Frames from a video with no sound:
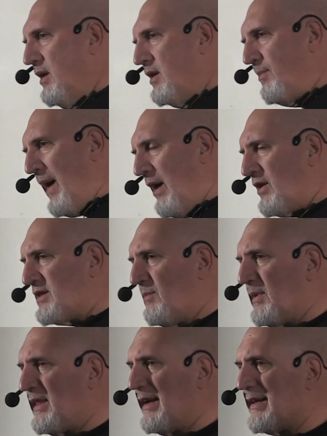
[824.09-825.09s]
The
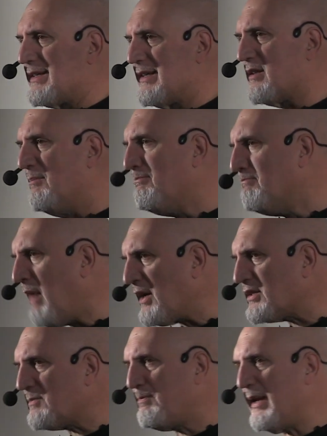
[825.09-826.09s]
parasympathetic system
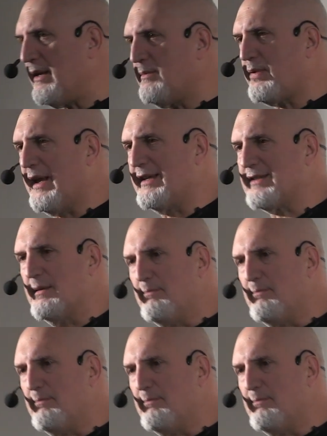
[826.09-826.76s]
must be in place.